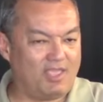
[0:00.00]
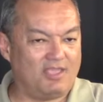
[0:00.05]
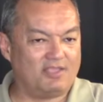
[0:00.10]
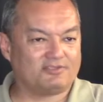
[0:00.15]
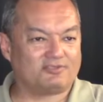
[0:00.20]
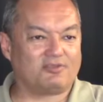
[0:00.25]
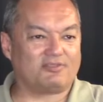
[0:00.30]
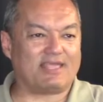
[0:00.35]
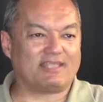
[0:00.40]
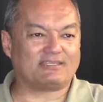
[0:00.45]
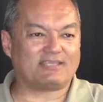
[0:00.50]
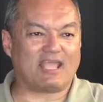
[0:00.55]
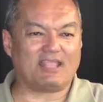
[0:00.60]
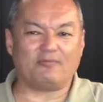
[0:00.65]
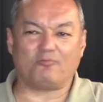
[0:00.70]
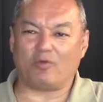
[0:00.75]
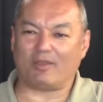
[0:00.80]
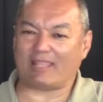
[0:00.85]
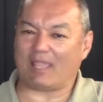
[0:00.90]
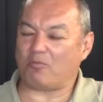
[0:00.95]
So that's kind
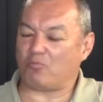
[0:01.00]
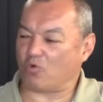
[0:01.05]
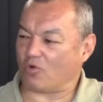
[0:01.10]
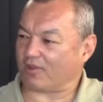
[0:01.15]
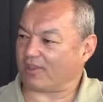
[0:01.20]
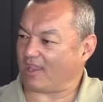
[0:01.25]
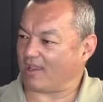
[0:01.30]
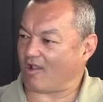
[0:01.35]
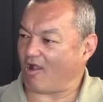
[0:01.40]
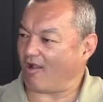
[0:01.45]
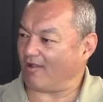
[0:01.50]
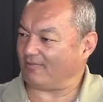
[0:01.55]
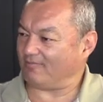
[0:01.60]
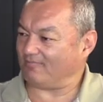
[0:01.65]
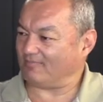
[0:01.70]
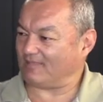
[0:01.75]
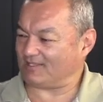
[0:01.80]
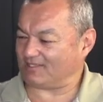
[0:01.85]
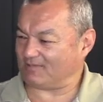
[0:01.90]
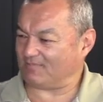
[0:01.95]
of what I'm working on.
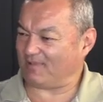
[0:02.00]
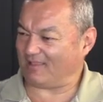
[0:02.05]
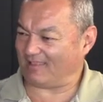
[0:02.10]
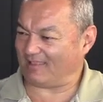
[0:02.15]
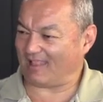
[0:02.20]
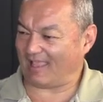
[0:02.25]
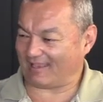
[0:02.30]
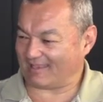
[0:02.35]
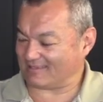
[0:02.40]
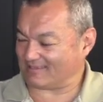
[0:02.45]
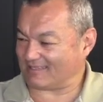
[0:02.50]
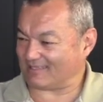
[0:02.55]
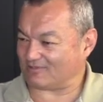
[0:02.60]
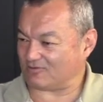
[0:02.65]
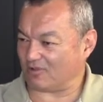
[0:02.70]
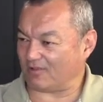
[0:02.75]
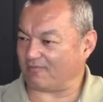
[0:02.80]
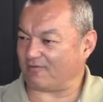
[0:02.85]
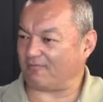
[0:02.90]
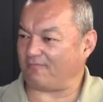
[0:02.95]
This has been, like I said,
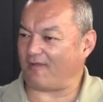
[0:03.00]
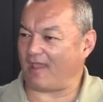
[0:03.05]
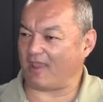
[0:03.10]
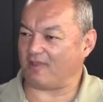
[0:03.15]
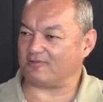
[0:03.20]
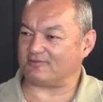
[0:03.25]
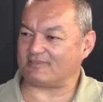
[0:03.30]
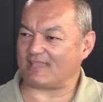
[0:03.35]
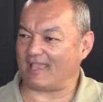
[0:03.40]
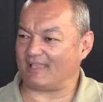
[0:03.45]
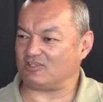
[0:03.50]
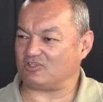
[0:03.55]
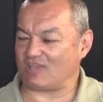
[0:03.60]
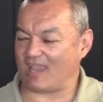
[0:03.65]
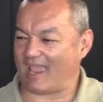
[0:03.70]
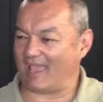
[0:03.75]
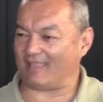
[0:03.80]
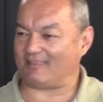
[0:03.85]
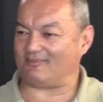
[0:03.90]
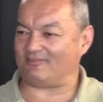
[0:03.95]
sort of a fireside
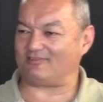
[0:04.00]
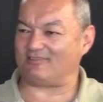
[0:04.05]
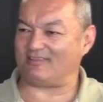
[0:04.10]
chat.